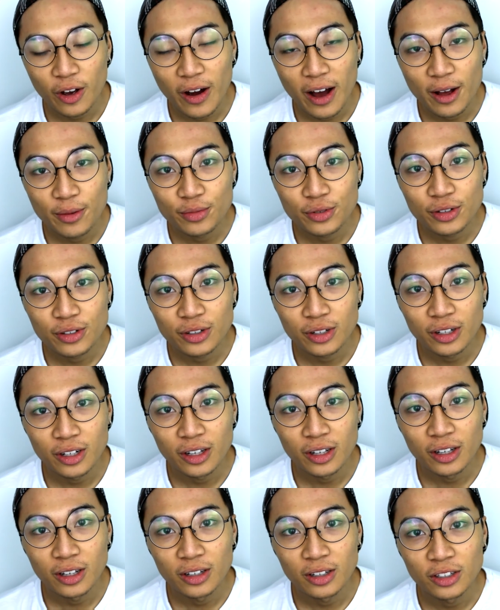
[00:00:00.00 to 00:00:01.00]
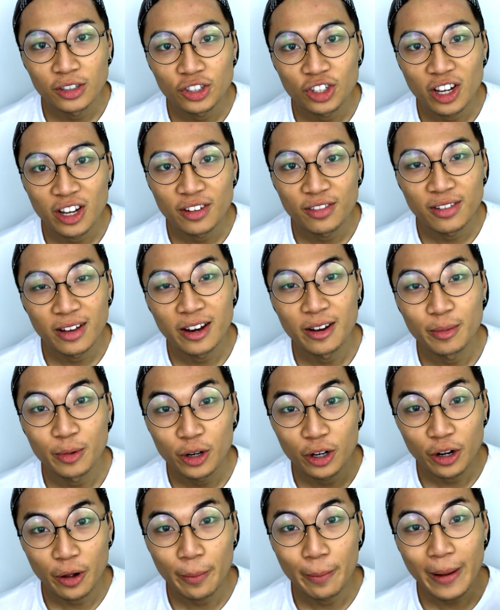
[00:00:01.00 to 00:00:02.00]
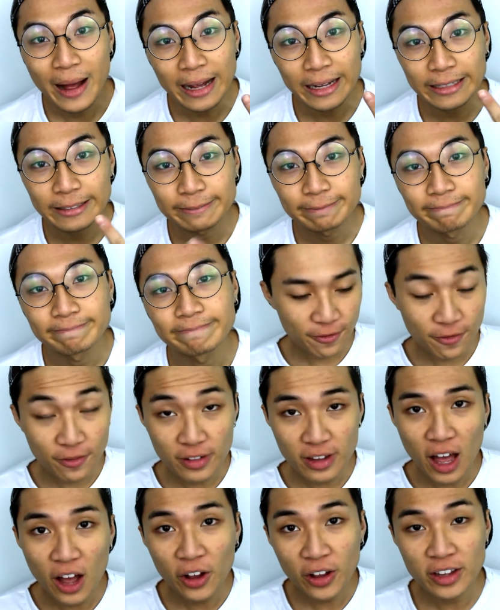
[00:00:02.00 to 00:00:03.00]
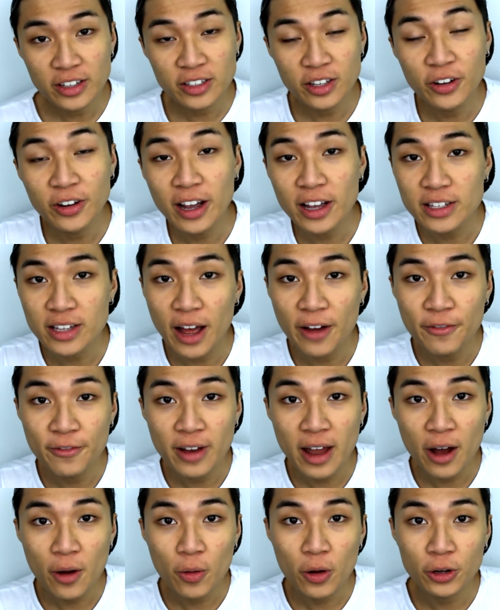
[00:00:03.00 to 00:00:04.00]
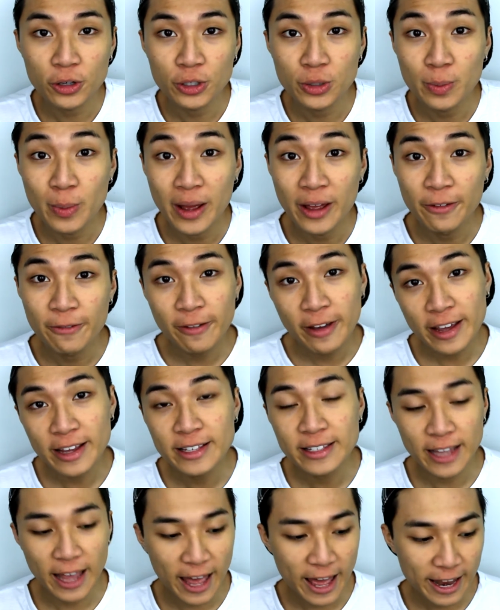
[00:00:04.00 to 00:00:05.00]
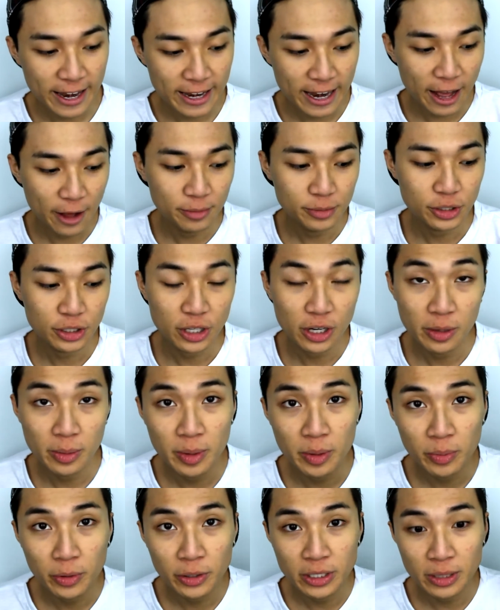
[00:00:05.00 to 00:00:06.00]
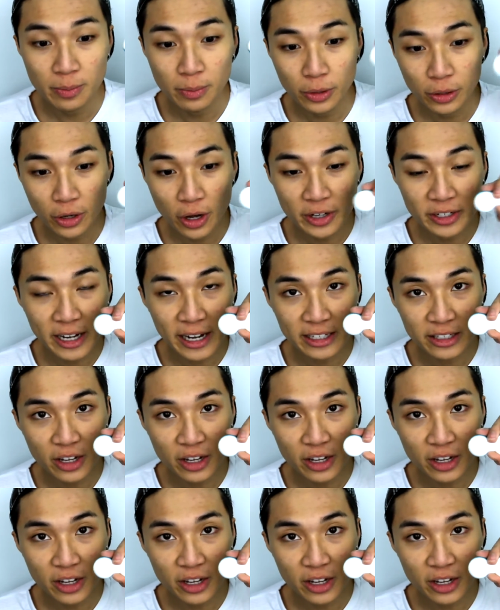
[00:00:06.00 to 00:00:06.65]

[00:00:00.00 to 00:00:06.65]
I'm just gonna shave and I'm gonna come back. Okay, so guys, I've now washed my face and now I'm just going to be putting blue contacts